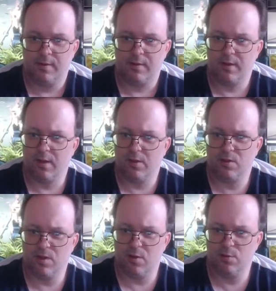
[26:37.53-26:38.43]
Yeah,
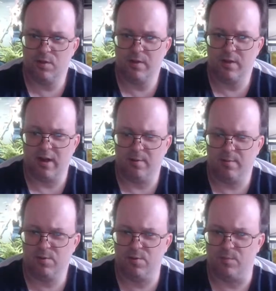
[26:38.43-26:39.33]
so I was looking at them. I
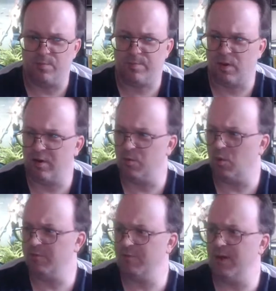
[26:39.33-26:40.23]
was sort of kind of
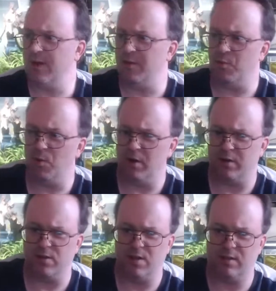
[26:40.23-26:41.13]
wondering how they work
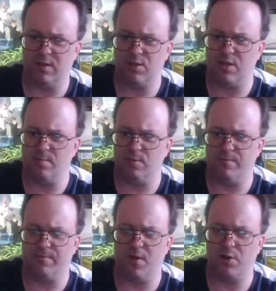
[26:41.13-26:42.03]
because that did seem a
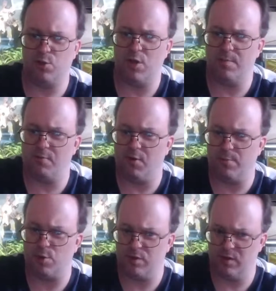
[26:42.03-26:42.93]
far cheaper
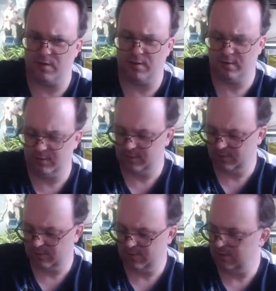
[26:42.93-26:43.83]
option than
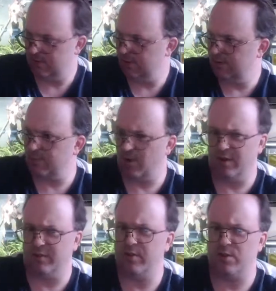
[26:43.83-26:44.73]

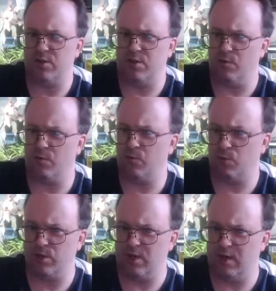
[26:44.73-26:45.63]
buying 13 or
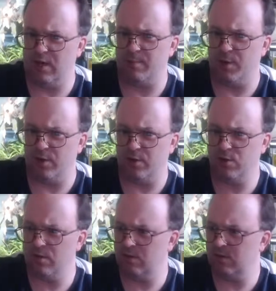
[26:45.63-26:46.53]
14 ink birds.